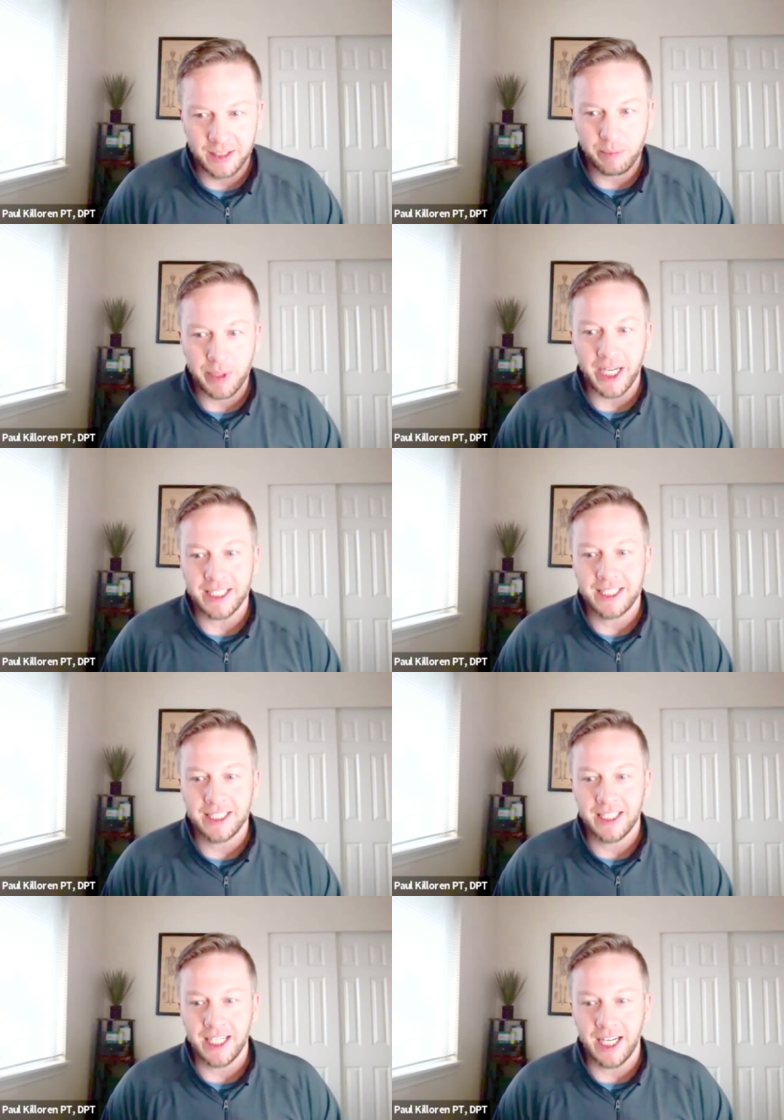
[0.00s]
But
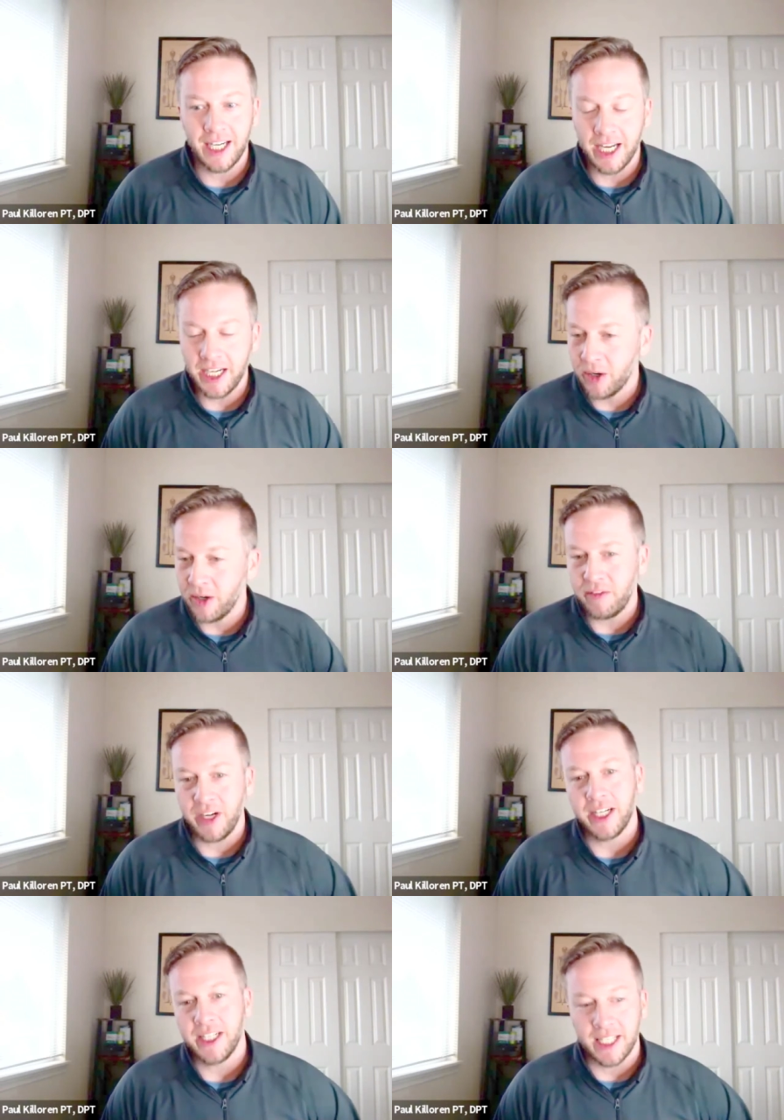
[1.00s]
uh, I know it
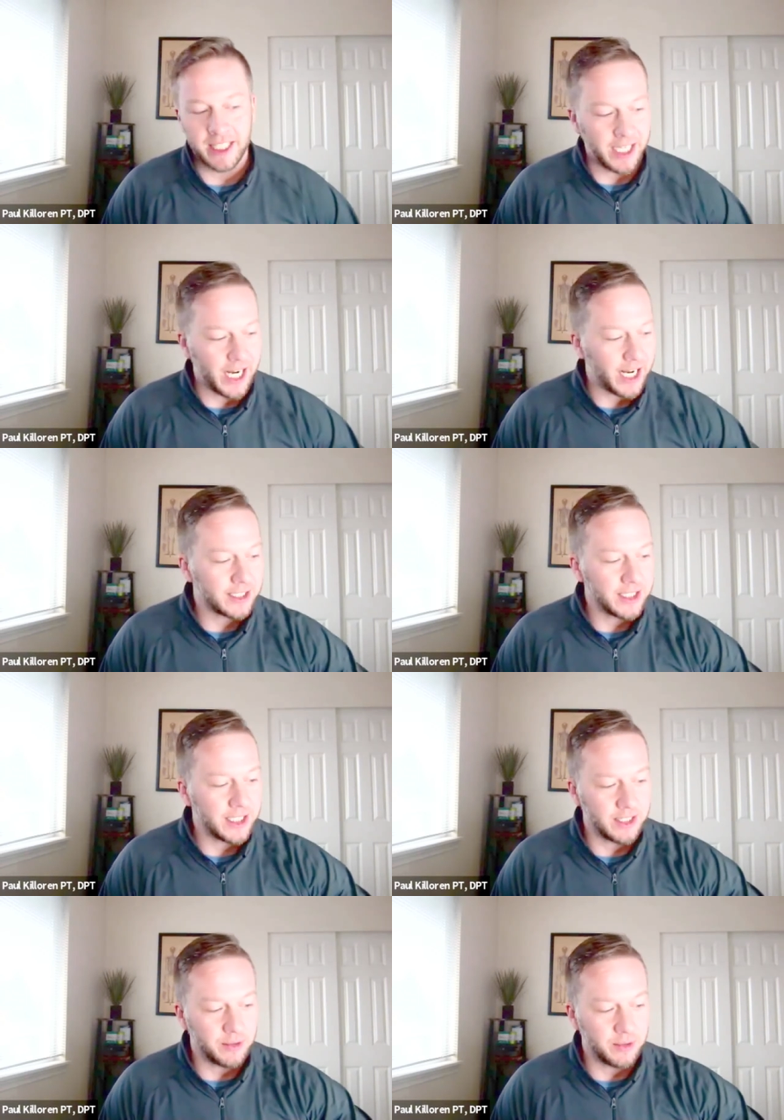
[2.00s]
varies on the athlete
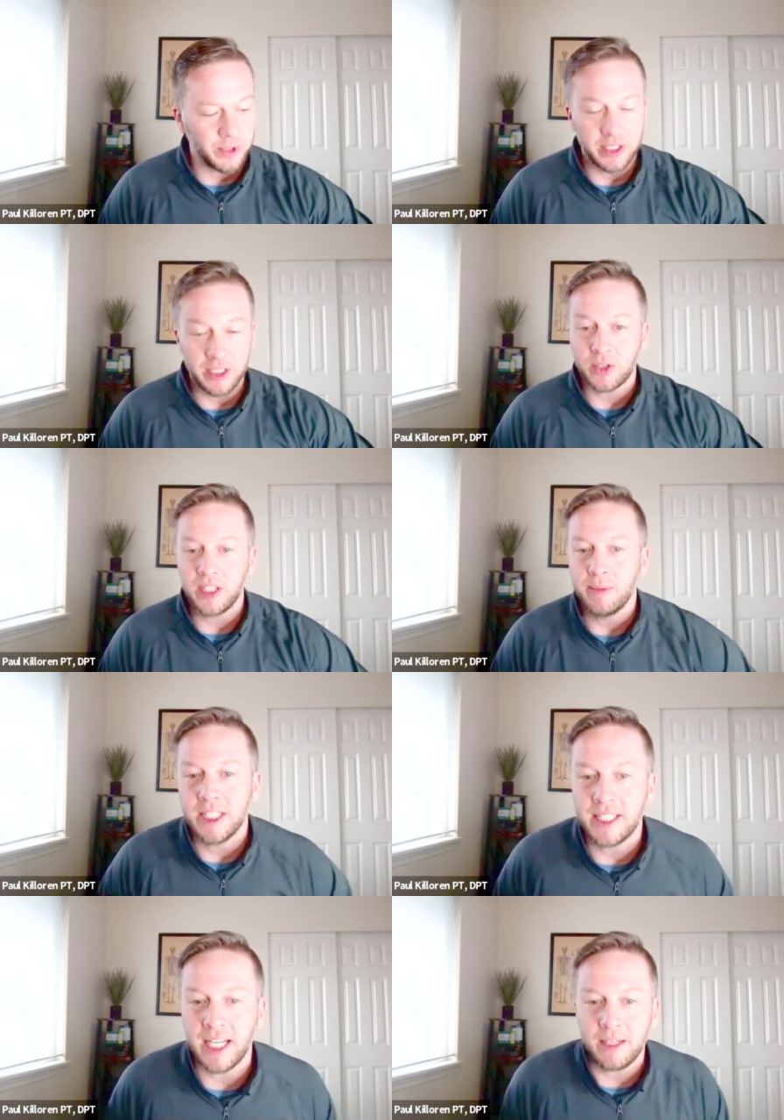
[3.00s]
and really your treatment
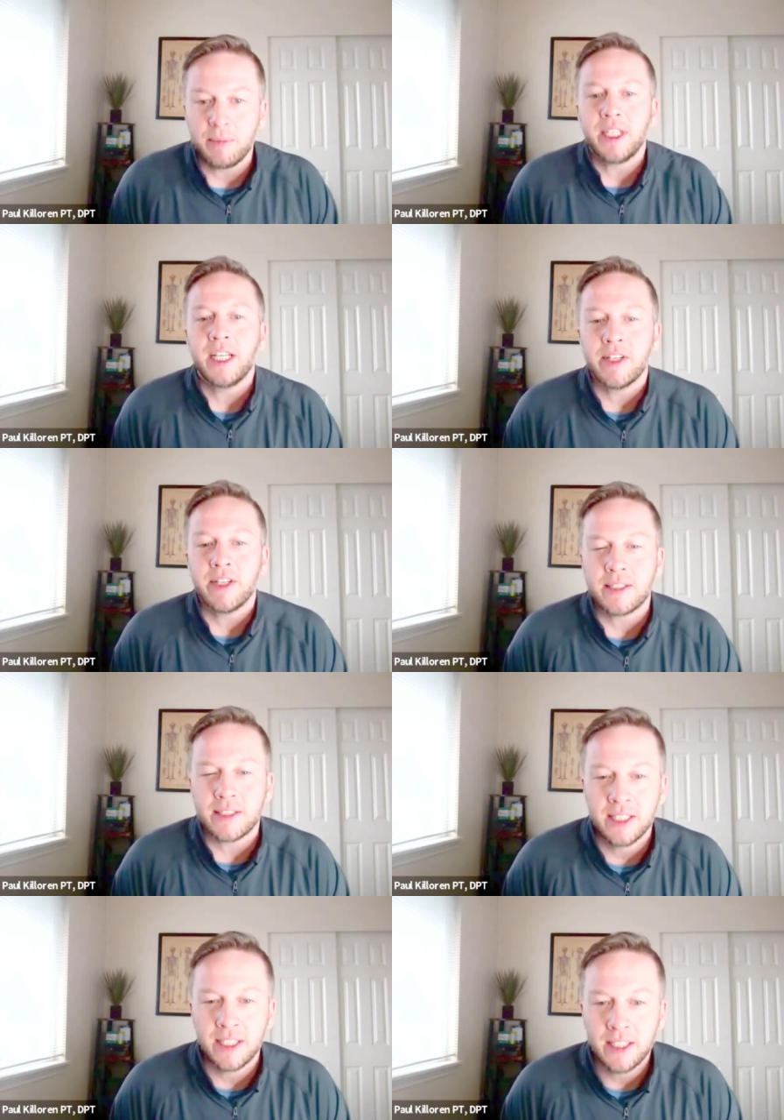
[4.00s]
intent. But give
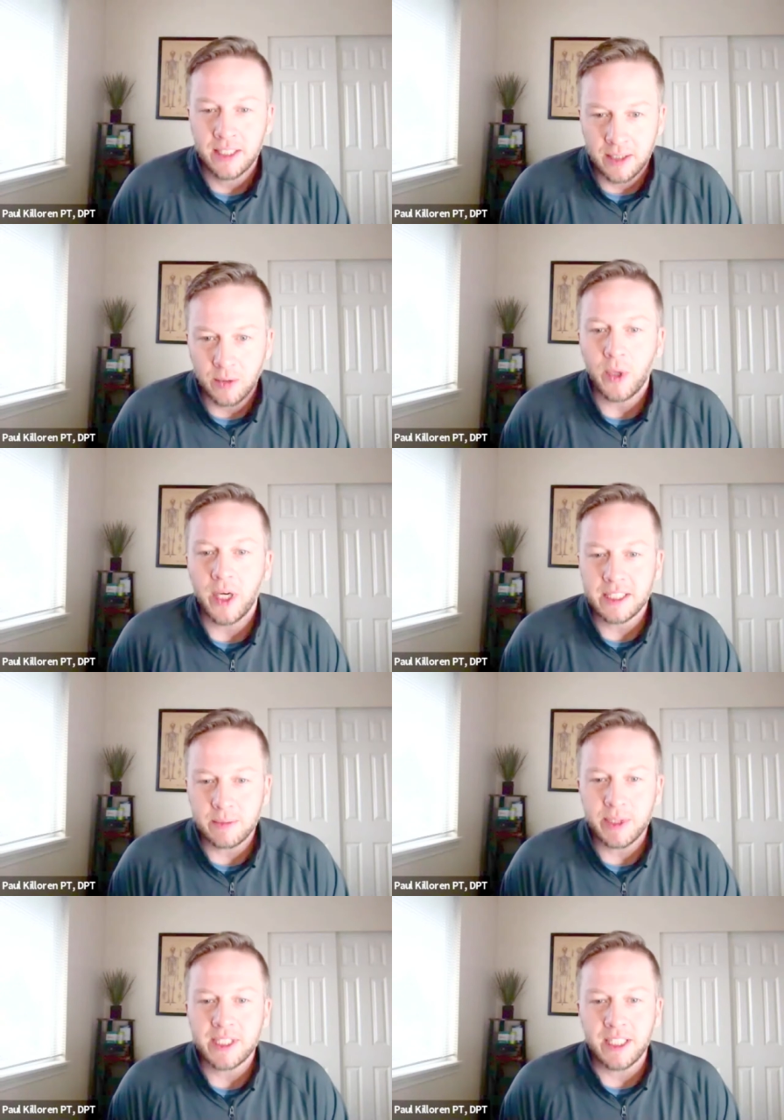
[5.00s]
us one
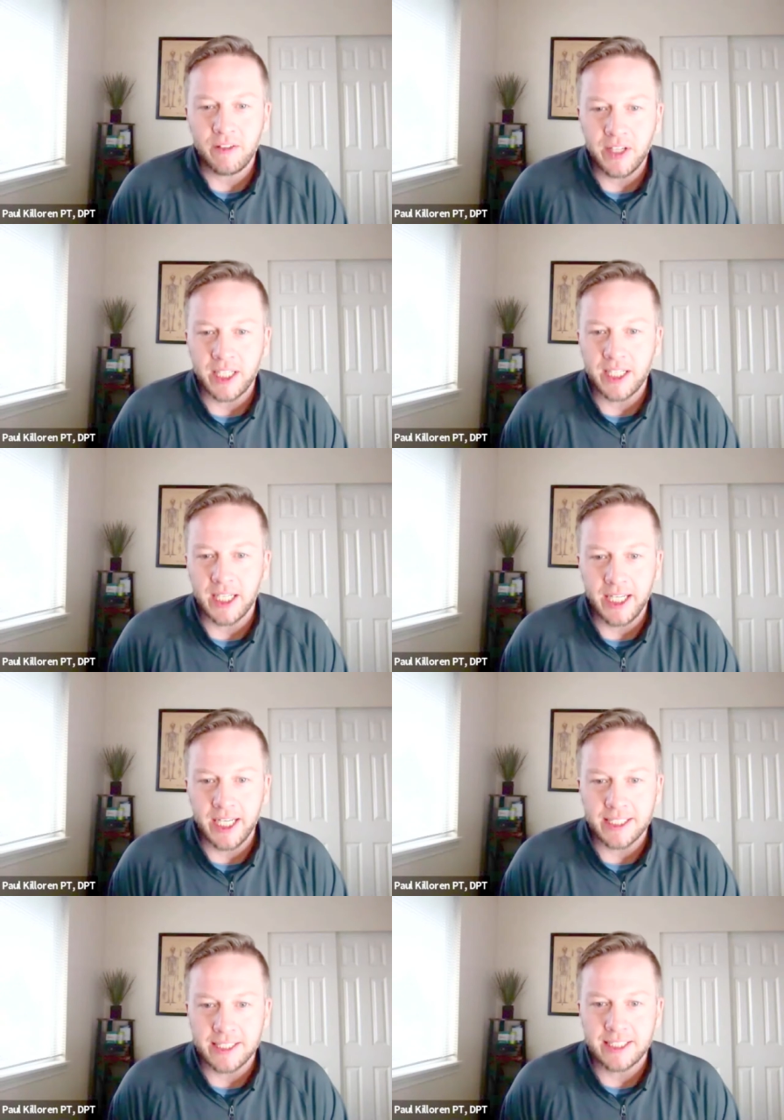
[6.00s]
specific, I
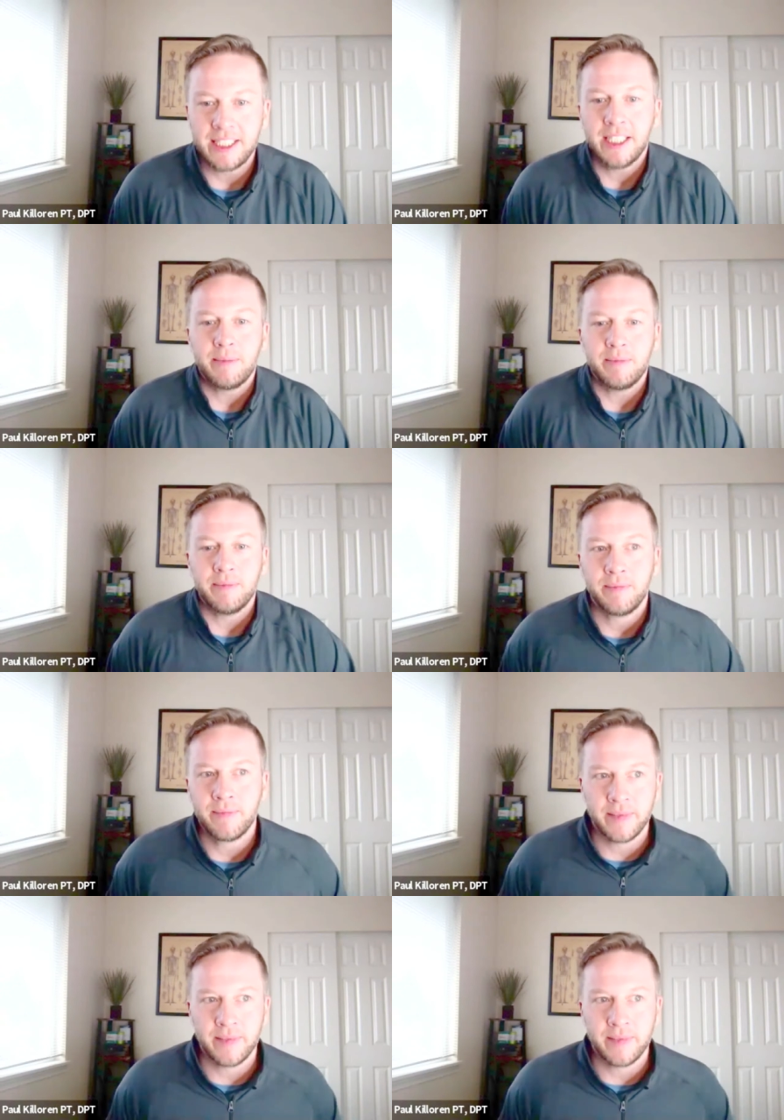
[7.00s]
guess, stim.